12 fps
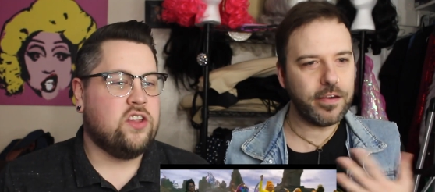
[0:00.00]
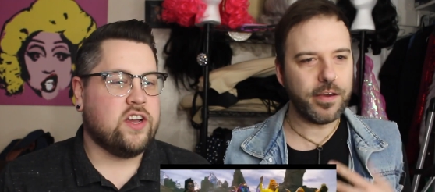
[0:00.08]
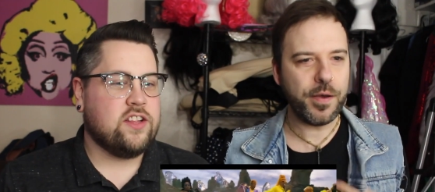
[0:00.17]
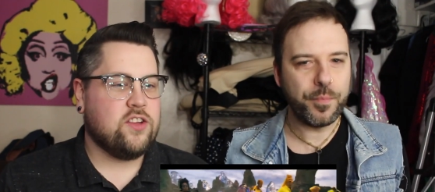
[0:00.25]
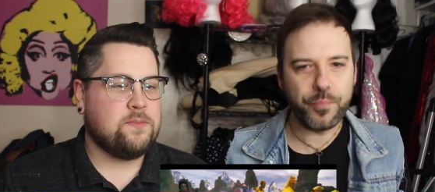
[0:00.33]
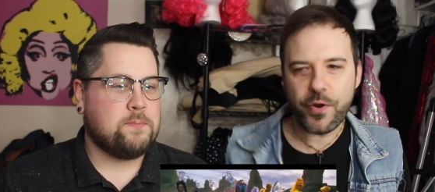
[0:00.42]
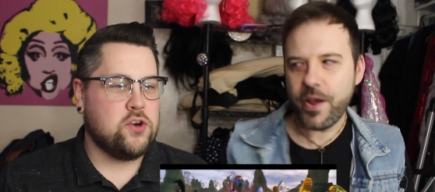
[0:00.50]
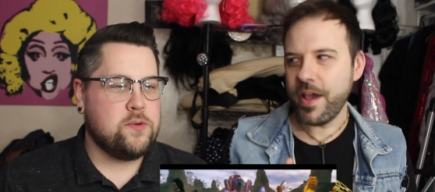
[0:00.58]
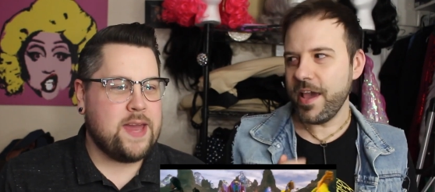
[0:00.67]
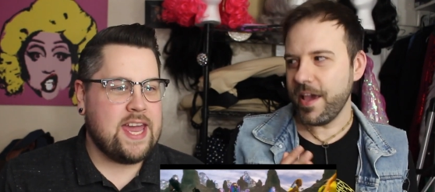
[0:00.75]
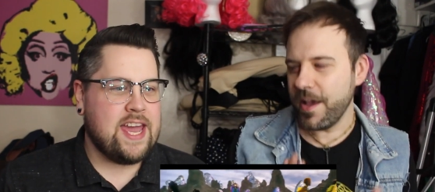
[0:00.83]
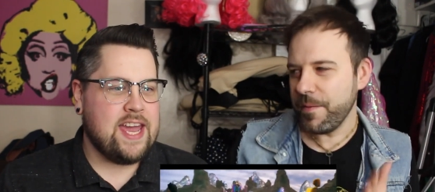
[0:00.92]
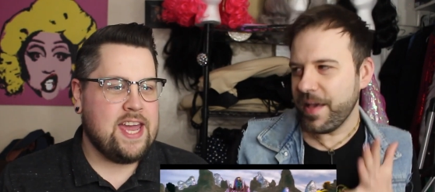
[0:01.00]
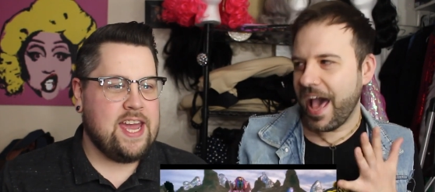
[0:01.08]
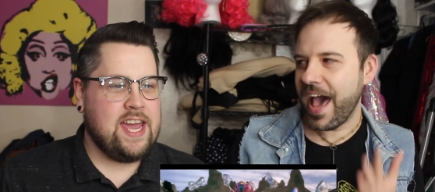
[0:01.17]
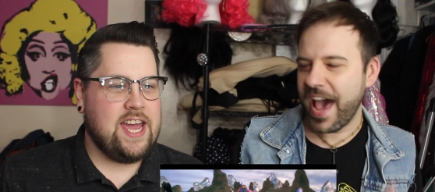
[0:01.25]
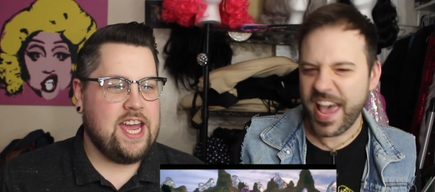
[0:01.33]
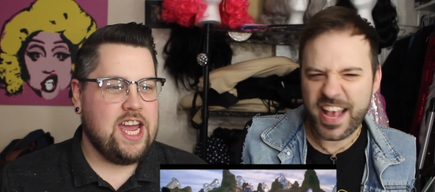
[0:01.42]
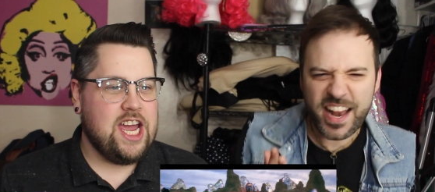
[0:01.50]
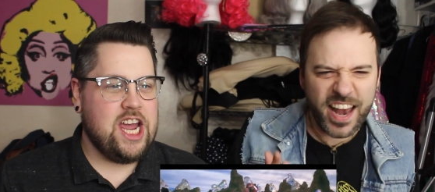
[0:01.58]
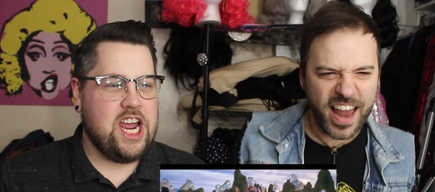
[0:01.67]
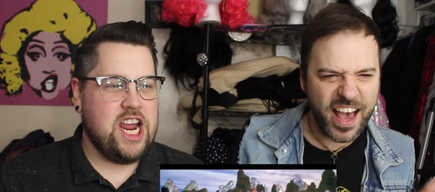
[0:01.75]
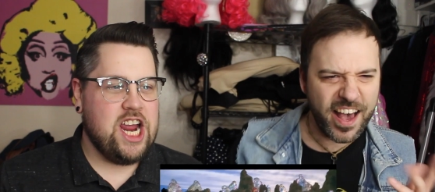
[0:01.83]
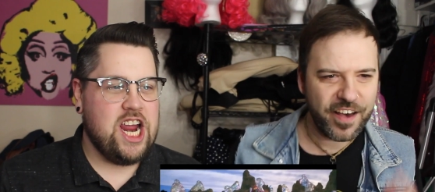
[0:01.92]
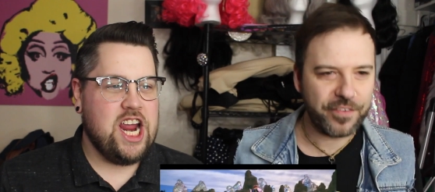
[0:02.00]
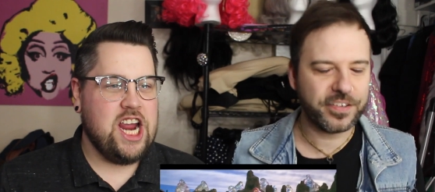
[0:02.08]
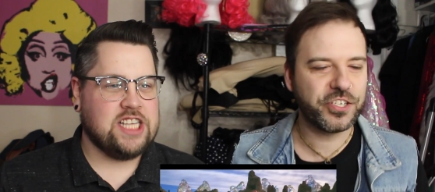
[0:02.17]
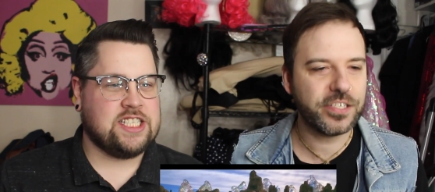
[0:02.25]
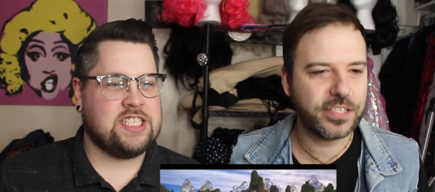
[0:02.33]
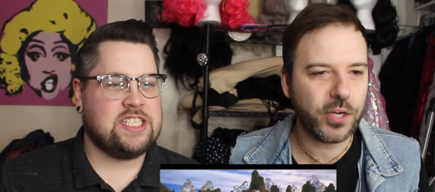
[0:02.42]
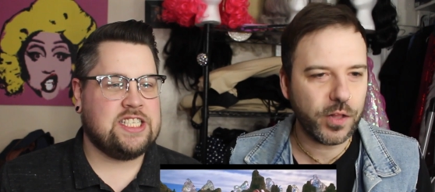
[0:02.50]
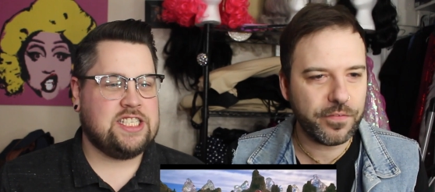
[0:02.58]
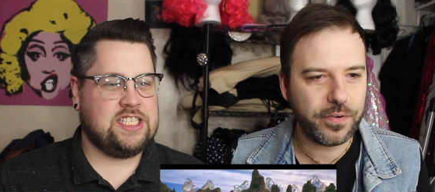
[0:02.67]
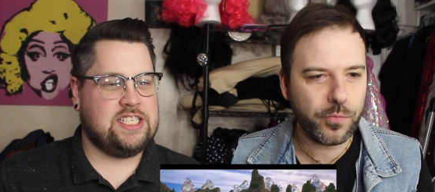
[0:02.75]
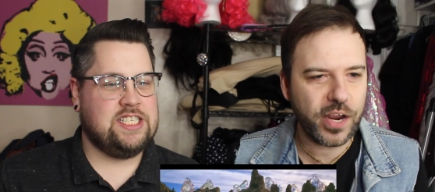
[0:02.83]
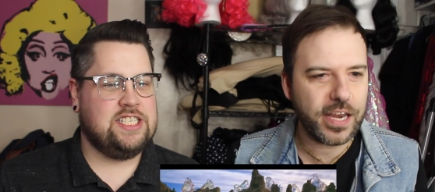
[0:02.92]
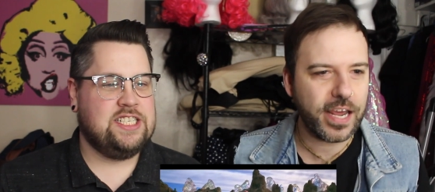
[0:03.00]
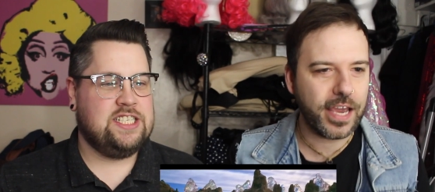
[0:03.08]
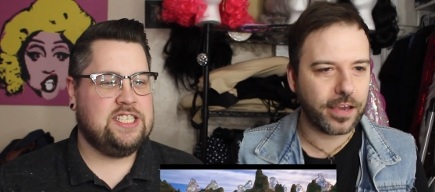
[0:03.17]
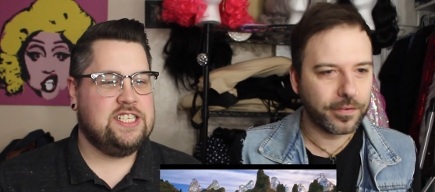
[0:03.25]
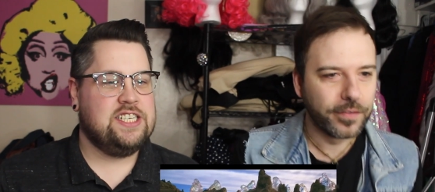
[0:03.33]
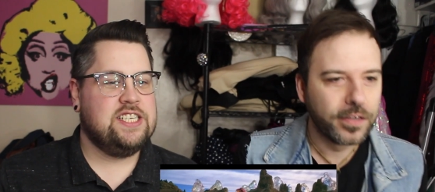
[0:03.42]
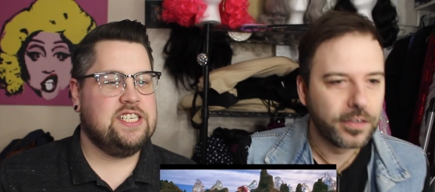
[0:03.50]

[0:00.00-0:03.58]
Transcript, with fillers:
Speaker 1: Look at those boobies! She stole it from Whitney.